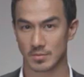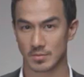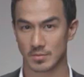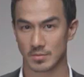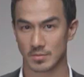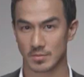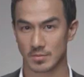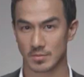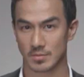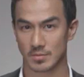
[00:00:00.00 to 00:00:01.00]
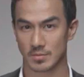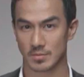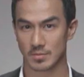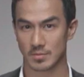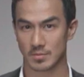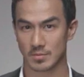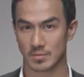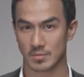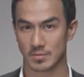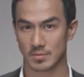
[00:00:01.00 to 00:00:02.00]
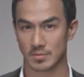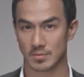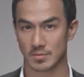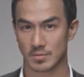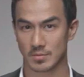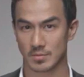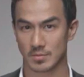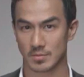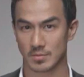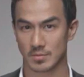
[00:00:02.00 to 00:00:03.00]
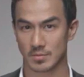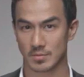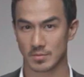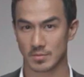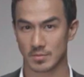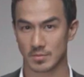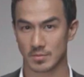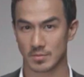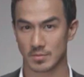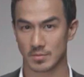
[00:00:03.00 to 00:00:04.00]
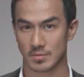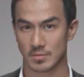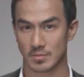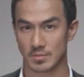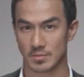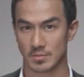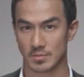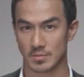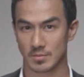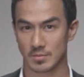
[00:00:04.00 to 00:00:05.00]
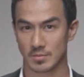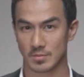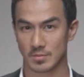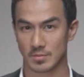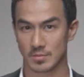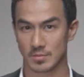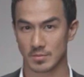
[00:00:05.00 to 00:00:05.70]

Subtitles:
(not speaking)